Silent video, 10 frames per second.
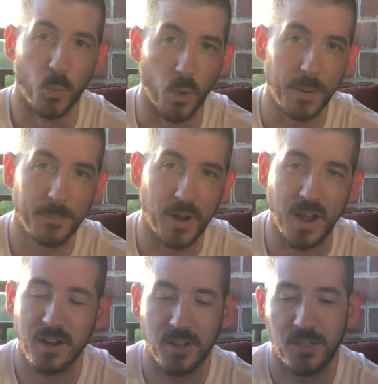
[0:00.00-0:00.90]
One
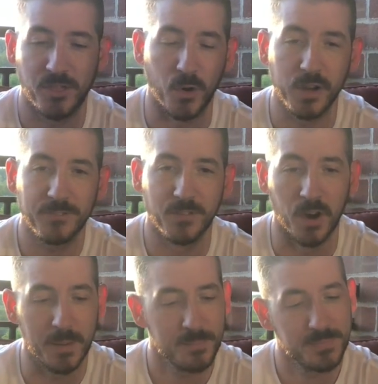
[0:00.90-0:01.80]
putt, 30
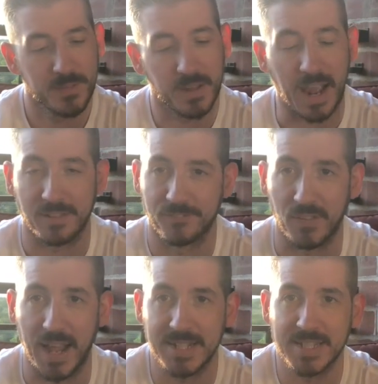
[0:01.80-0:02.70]
foot, had the
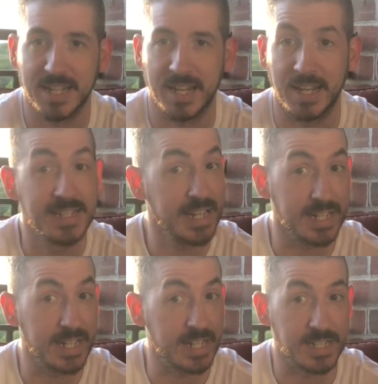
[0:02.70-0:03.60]
flag stick in, didn't
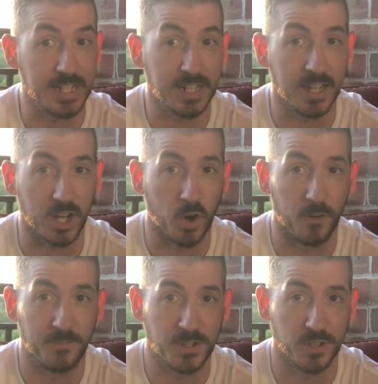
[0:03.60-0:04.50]
need it, didn't need that
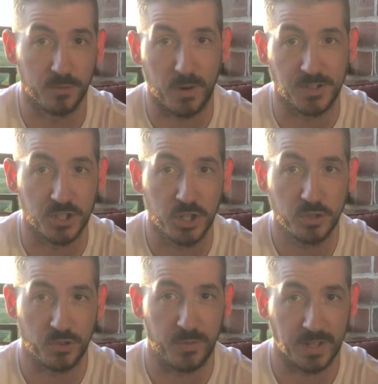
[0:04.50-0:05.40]
coefficient of
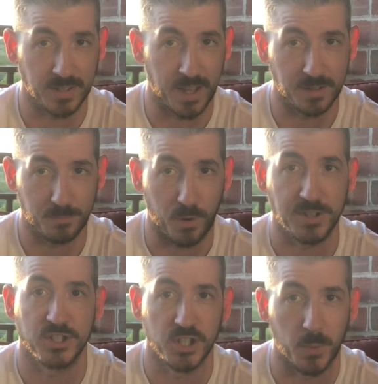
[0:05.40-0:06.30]
restitution thing that
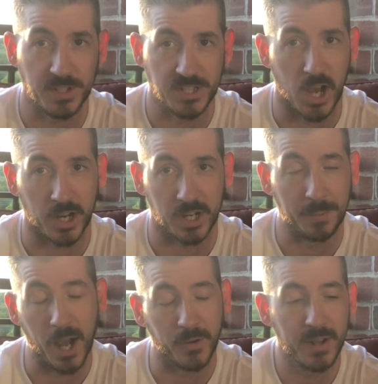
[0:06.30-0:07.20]
Bryson's always talking
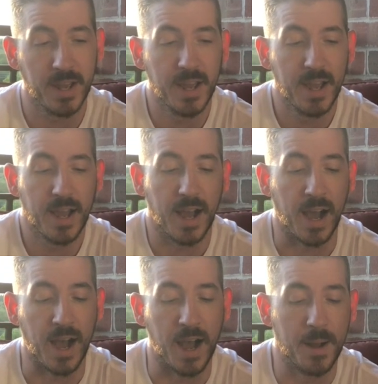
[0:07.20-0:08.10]
about.
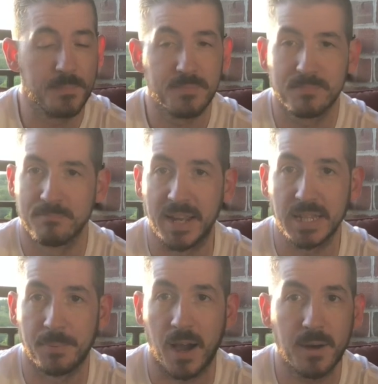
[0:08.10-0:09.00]
Made
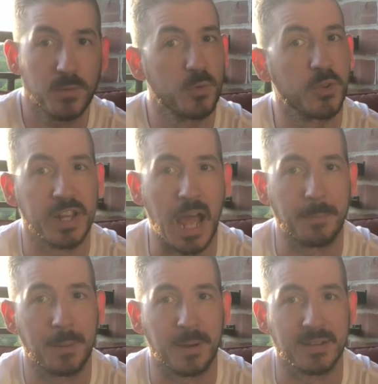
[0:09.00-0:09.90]
the putt, really
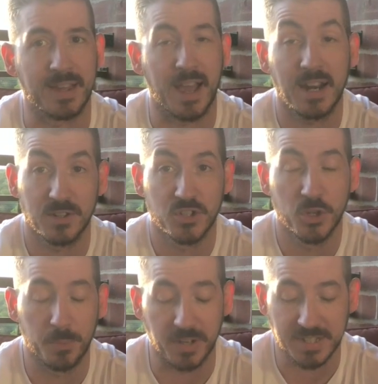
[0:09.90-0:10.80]
happy about that,
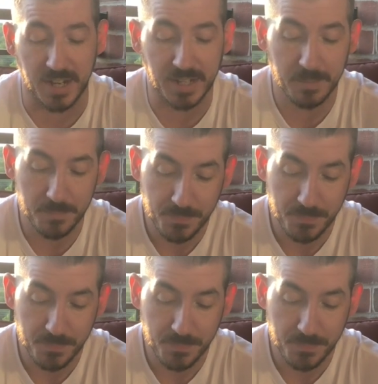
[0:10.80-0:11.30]
super excited.